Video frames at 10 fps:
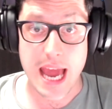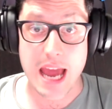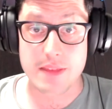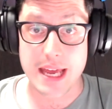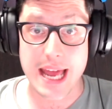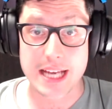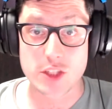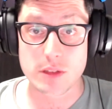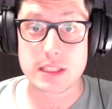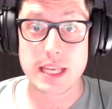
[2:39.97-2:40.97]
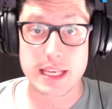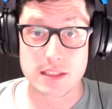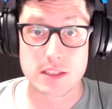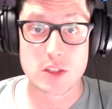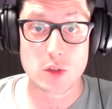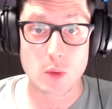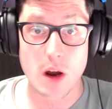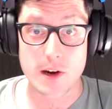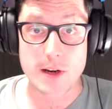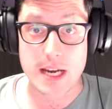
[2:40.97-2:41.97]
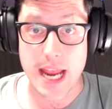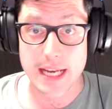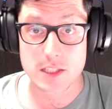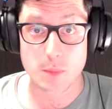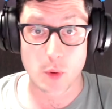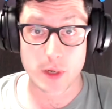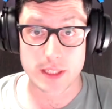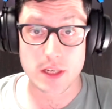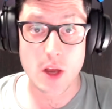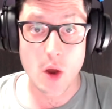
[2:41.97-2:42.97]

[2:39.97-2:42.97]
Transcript: And that actually takes us to our next point.